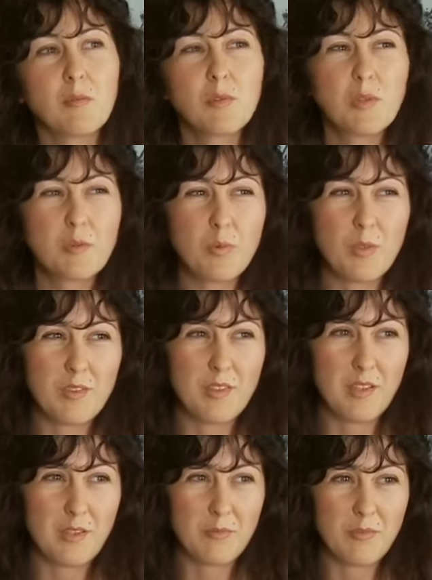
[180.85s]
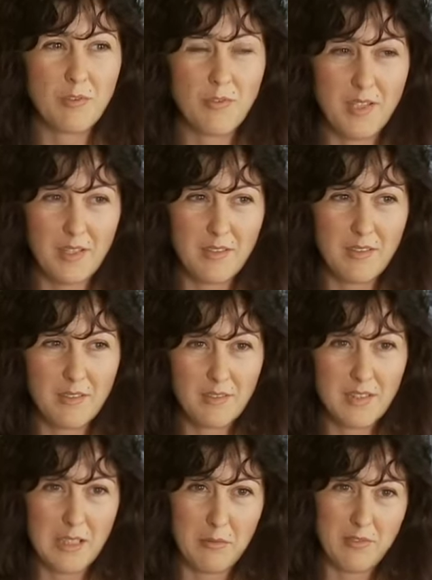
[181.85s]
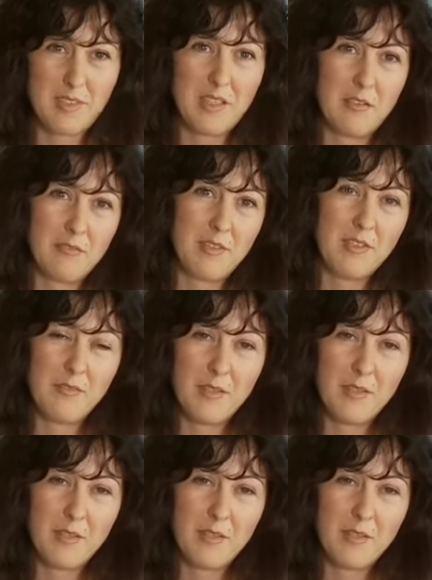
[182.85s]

wouldn't want him to read some of the stuff that I